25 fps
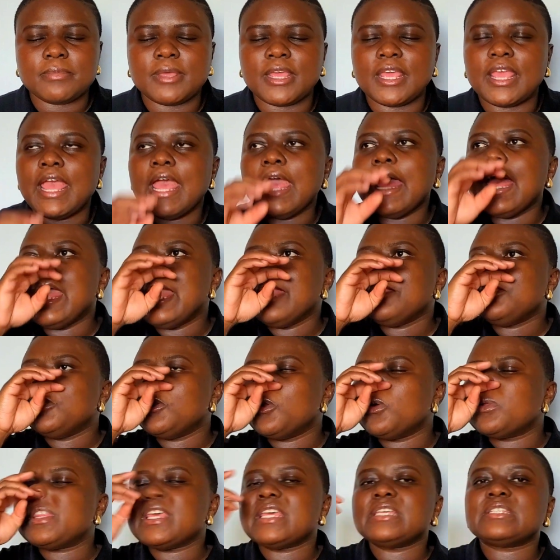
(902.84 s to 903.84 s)
me.
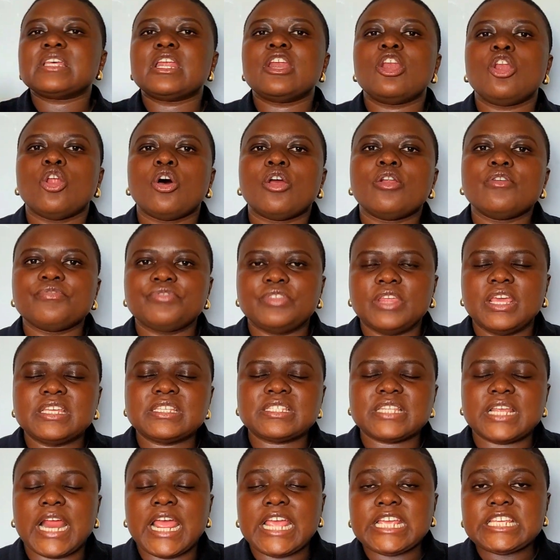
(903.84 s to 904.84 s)
There's a lot of things
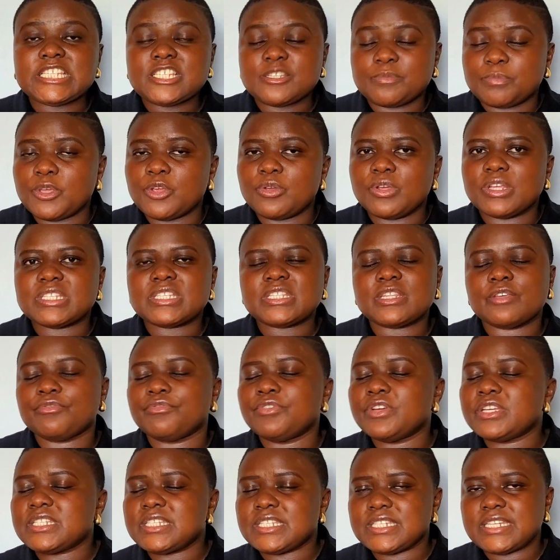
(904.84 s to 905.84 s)
that I experienced the
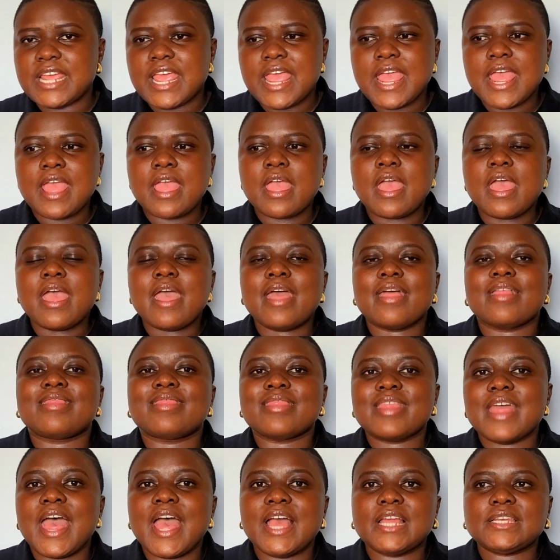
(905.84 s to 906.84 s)
first day
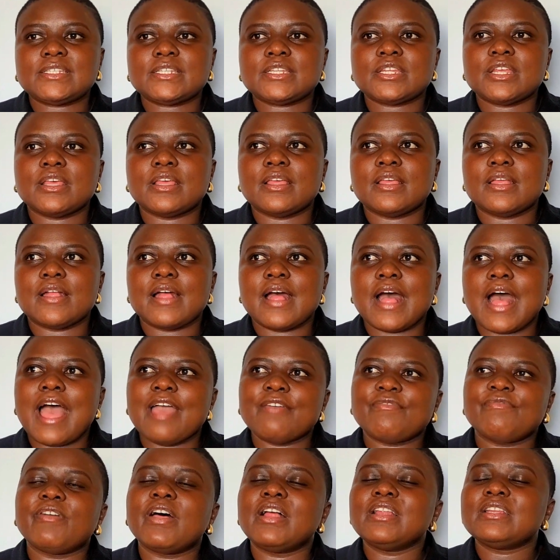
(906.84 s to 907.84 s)
that I
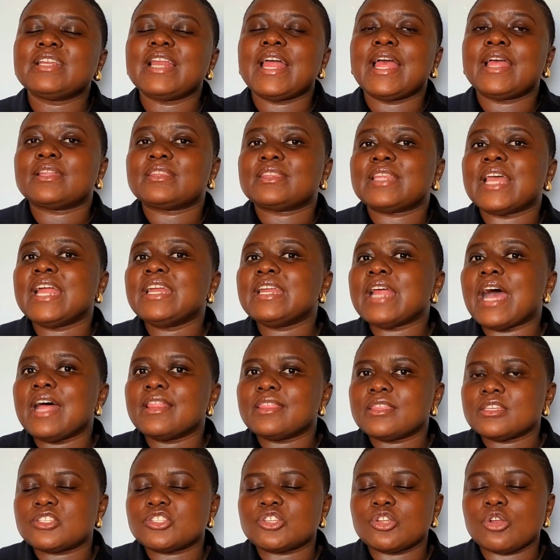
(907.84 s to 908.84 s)
felt like that
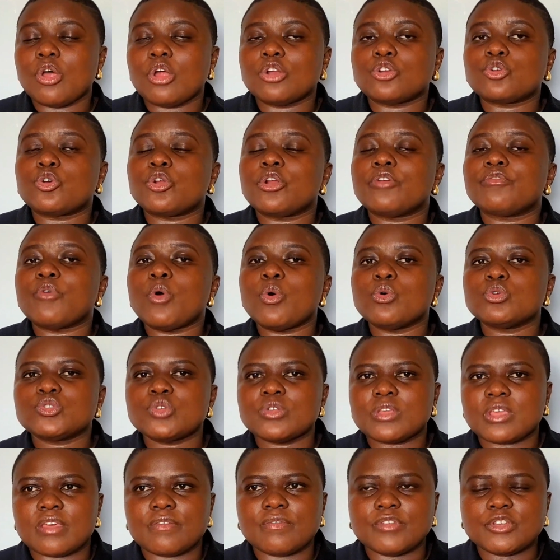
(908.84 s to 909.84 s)
other salon could have also
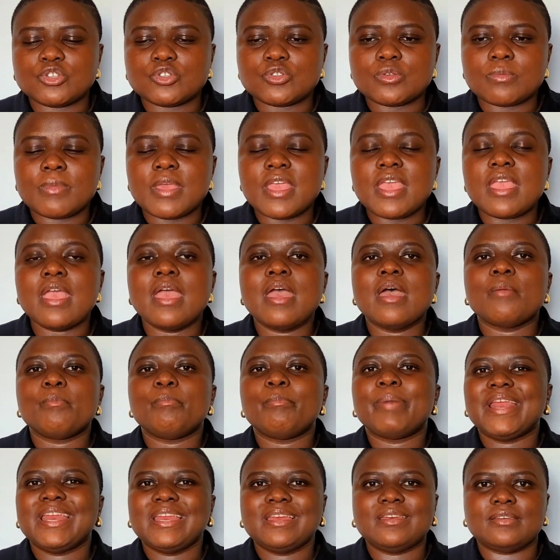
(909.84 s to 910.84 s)
given to me,
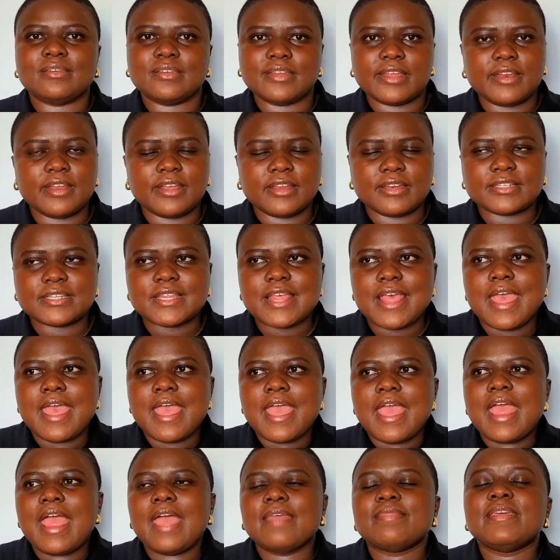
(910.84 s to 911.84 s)
but it didn't.
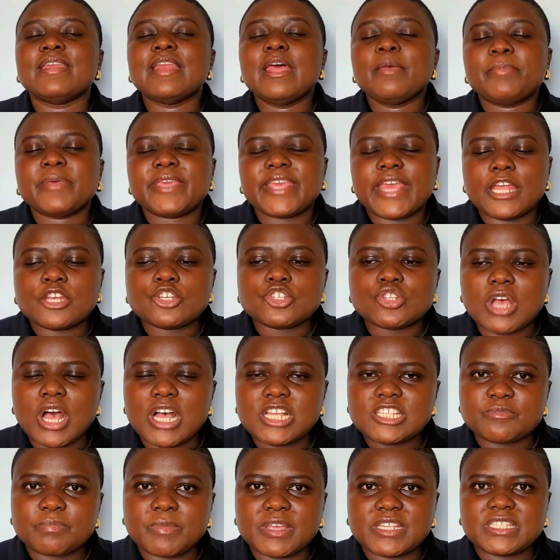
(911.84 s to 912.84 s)
And then I began to
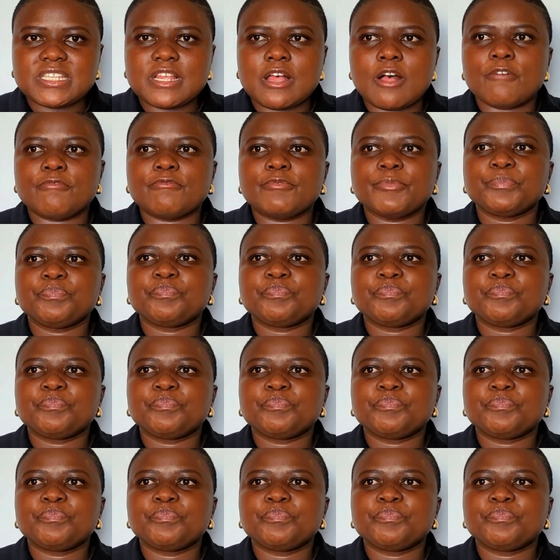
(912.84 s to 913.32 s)
ask myself,